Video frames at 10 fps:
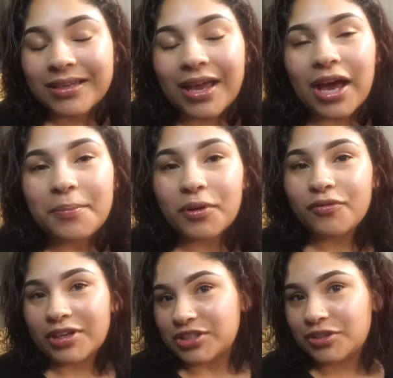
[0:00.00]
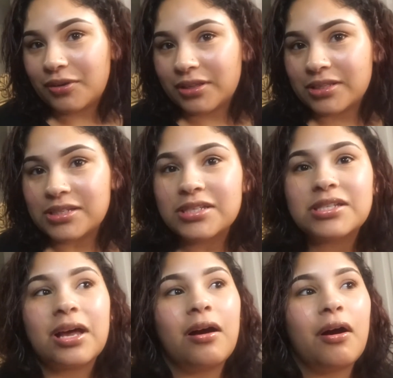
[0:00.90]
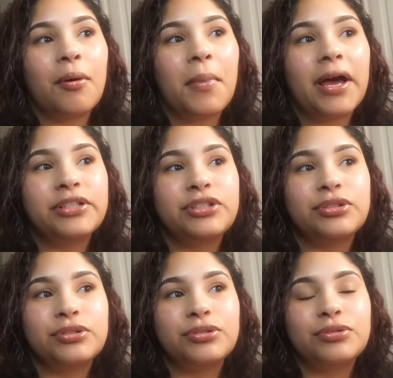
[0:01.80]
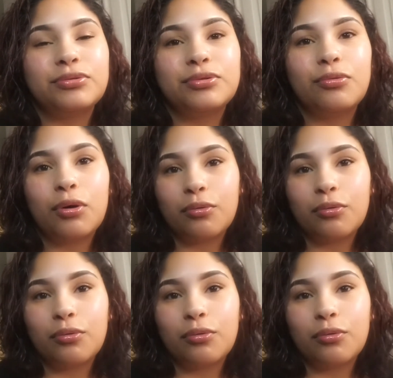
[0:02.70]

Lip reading: a professional at this. I do what